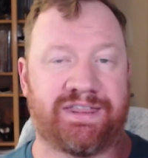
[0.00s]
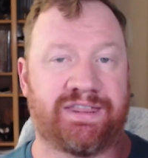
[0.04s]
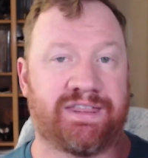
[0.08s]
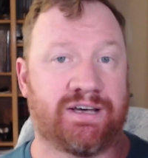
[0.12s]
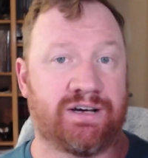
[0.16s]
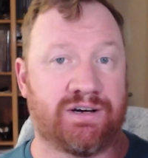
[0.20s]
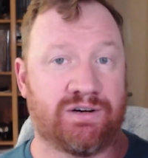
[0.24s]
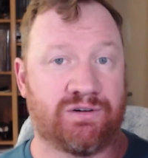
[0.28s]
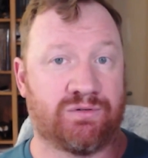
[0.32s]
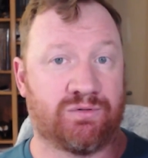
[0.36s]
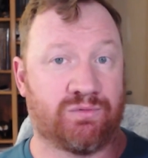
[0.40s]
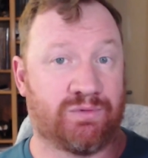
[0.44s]

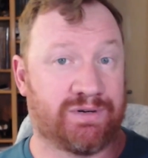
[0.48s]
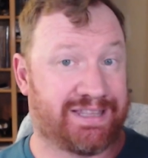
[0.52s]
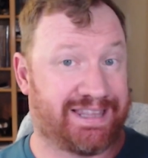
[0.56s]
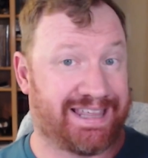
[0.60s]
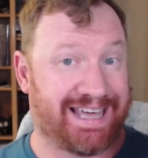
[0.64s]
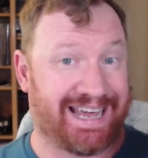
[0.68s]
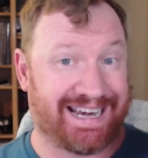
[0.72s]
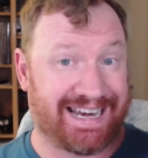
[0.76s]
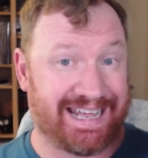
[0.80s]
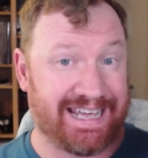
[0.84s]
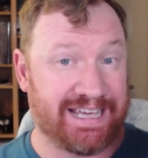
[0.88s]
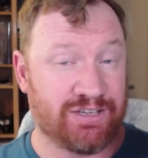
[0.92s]

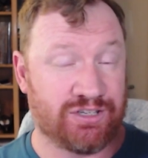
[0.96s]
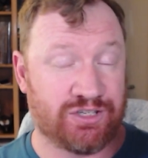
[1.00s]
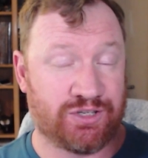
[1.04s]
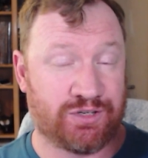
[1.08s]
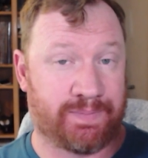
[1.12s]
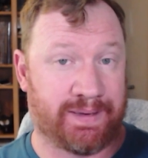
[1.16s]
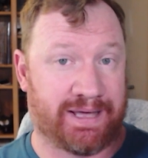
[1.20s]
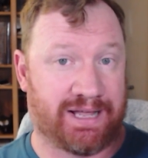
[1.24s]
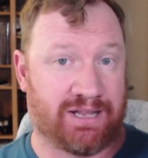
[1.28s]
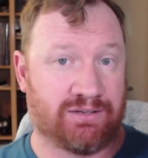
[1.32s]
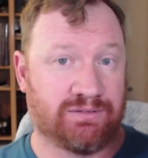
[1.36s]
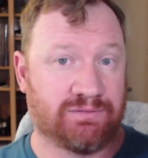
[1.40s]
that heal
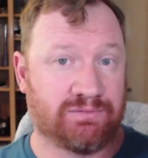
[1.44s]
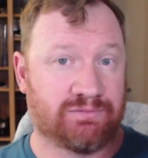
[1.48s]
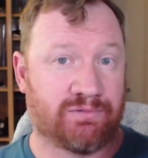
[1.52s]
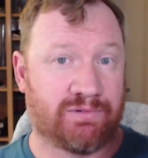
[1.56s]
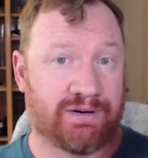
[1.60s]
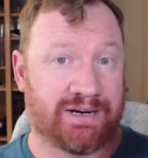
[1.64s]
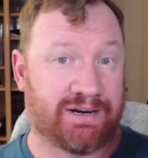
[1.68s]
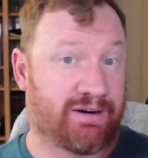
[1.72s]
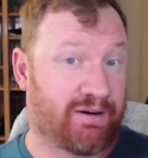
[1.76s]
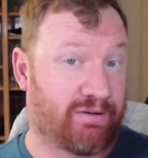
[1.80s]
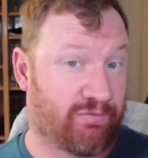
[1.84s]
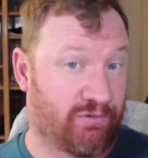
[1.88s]
spell,
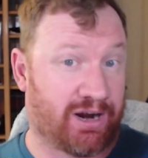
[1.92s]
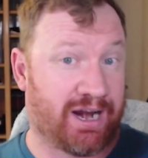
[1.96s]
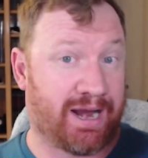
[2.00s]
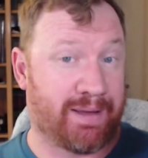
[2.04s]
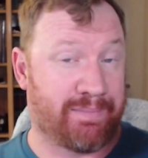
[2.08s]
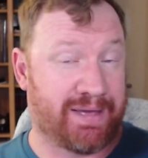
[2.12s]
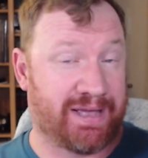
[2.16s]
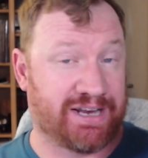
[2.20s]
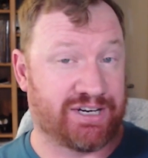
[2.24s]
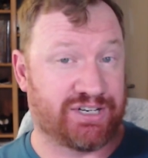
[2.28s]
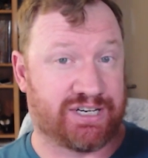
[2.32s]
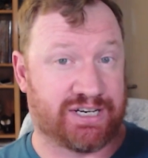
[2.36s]
where
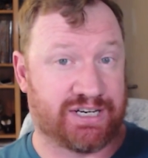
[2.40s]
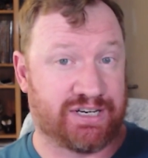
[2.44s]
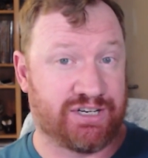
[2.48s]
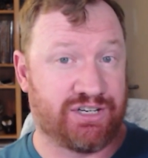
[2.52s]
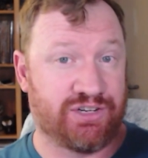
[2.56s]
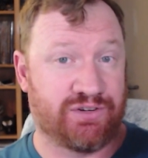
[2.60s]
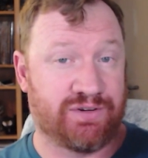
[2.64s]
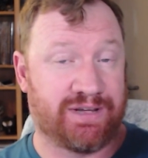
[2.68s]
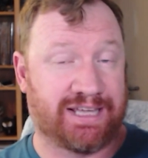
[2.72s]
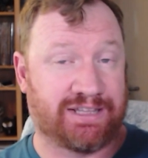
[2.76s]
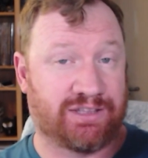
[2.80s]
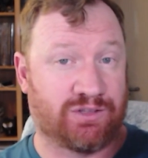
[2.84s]
I
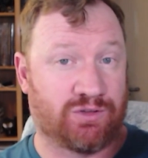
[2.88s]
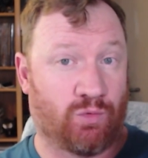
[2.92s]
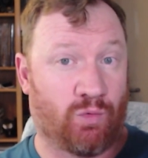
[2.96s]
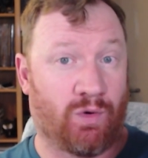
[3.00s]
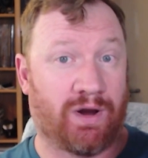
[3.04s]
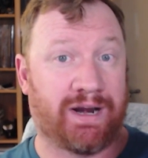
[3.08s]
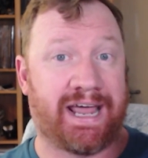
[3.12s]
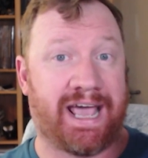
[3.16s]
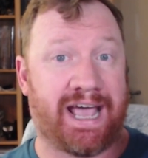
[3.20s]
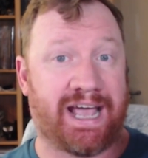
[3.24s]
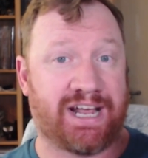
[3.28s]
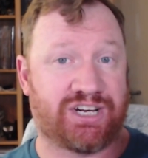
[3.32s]
mentioned you get the
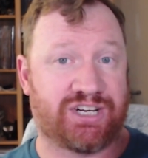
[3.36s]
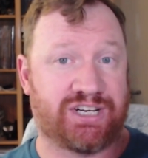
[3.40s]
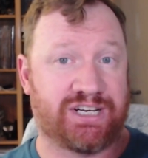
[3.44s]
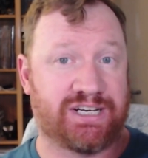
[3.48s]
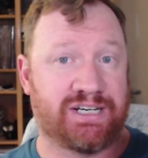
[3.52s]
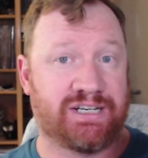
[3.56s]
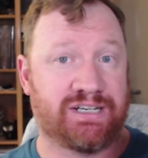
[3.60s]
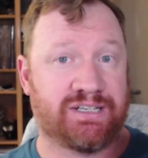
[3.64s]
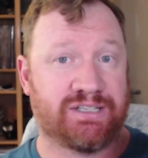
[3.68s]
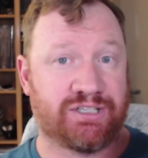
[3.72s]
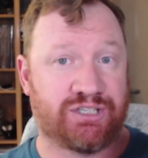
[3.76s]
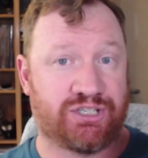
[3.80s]
1
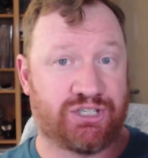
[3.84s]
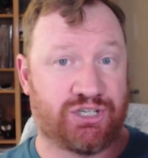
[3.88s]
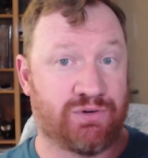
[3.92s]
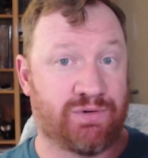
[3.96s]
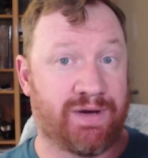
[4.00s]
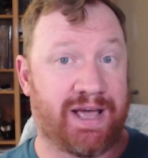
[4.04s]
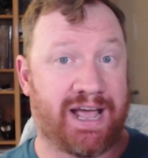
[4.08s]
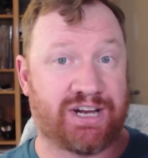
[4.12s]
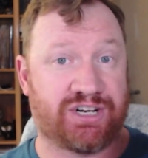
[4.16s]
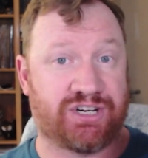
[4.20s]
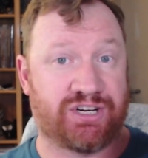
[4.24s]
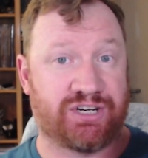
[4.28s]
action,
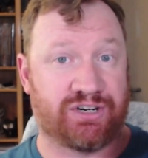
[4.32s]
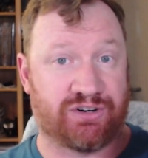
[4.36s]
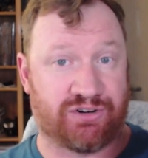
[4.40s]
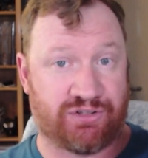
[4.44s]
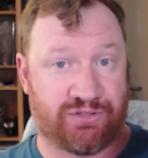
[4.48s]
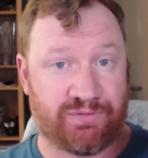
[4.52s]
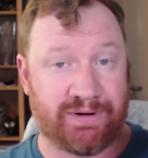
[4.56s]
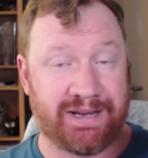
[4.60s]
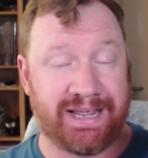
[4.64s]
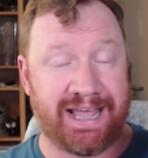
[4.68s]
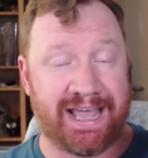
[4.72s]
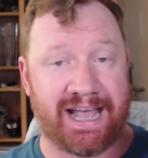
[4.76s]
2 action, or
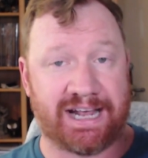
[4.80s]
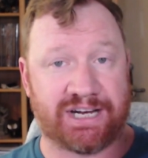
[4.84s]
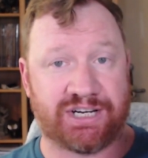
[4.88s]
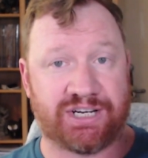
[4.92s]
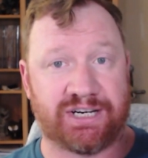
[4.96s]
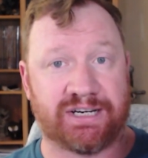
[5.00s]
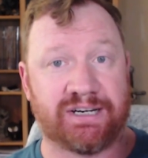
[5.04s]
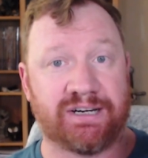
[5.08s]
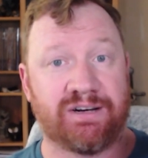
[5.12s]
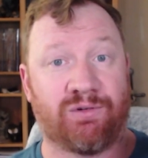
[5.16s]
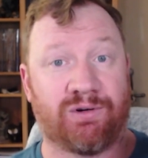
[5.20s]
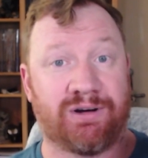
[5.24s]
3
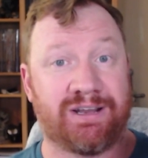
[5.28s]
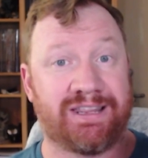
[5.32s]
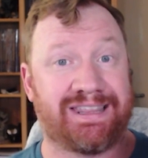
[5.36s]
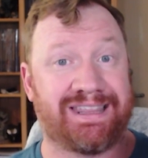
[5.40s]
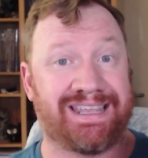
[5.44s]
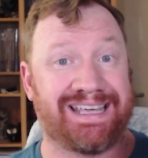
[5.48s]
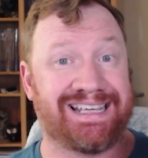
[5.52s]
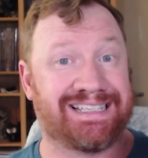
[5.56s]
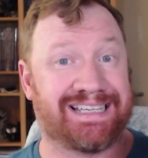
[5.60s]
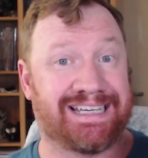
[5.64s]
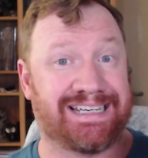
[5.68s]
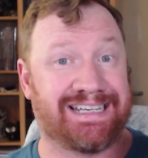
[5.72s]
action, one of the
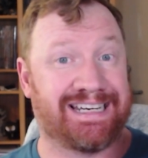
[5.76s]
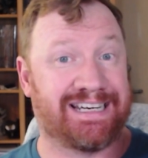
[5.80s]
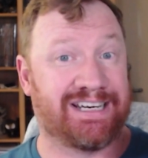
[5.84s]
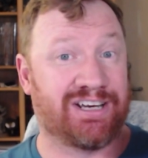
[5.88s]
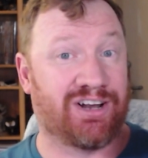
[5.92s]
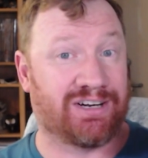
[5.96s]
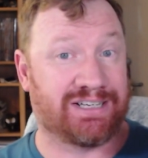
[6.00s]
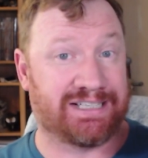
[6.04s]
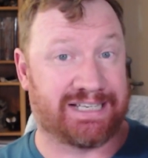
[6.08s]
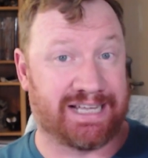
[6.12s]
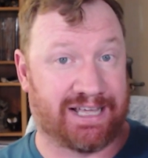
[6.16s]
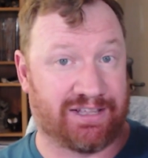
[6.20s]
things I did
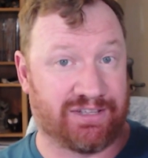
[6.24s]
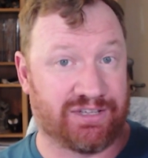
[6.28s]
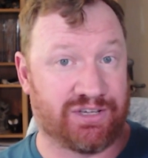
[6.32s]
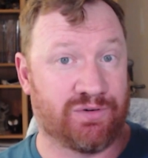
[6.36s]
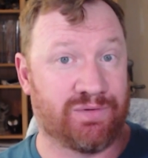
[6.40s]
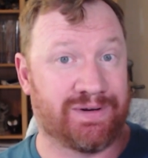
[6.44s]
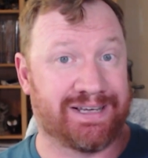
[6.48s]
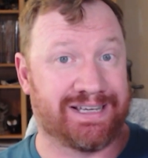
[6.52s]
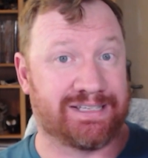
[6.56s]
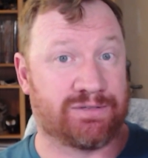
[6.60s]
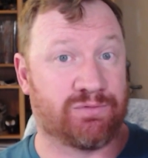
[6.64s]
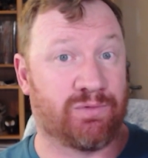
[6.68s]
not tell
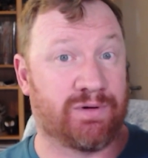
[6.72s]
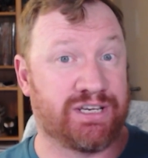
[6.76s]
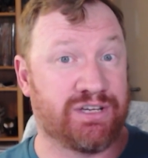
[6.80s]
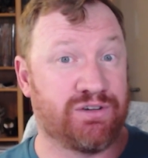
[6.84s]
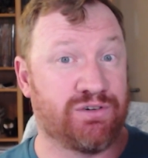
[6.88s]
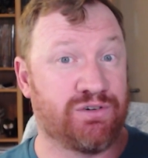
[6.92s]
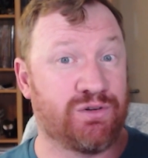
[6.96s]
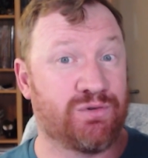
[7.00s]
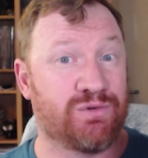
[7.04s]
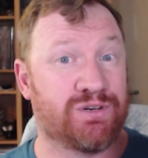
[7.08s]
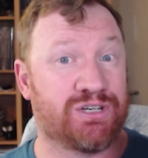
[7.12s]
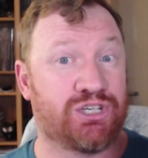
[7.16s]
you is when
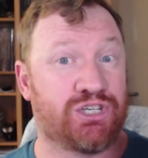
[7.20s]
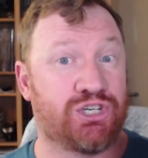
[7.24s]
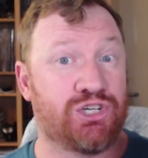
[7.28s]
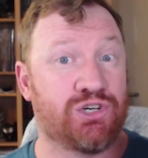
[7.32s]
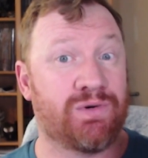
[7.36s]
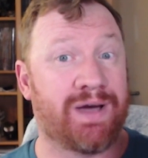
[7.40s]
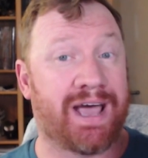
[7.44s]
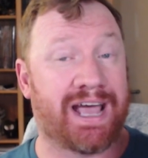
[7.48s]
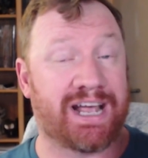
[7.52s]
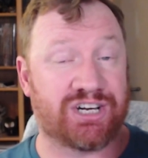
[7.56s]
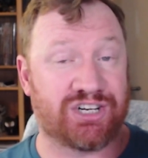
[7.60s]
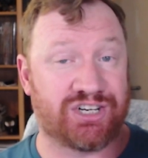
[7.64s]
you do a
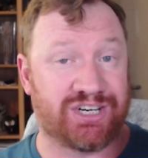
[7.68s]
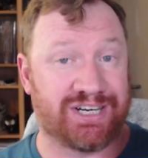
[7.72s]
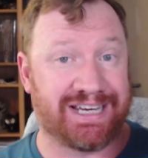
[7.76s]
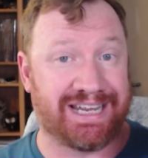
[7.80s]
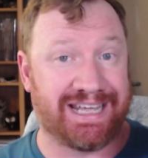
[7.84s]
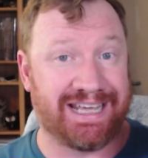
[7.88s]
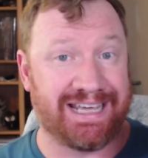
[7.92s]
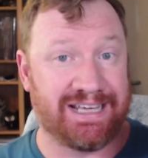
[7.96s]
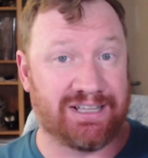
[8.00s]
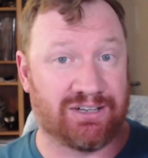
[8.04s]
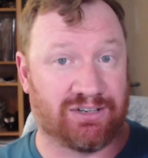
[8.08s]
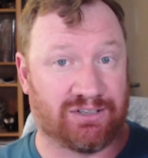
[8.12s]
2 action
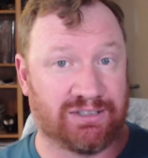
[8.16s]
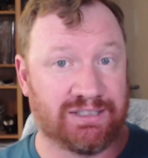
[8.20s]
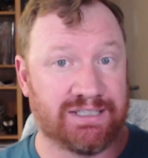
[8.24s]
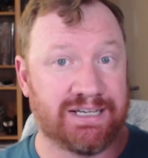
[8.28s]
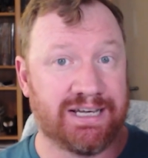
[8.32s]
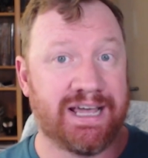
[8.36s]
heal,